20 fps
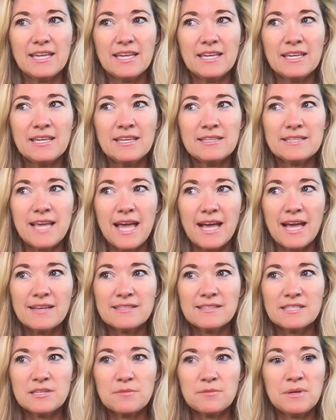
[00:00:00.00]
it
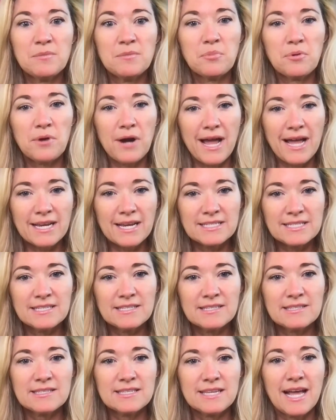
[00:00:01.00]
has to be
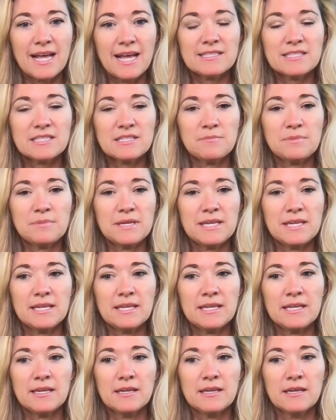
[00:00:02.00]
practiced. It has to
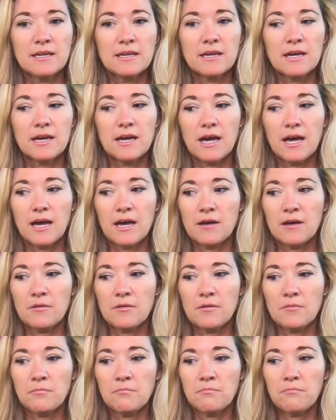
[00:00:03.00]
be
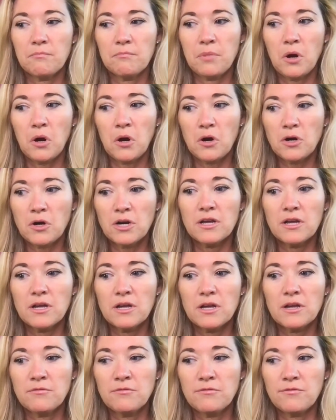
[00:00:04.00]
part
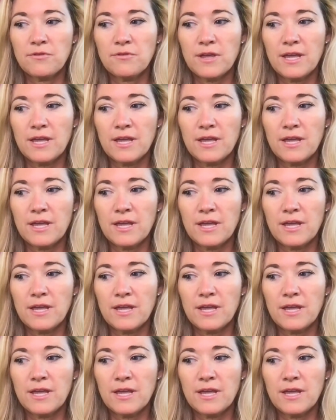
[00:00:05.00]
of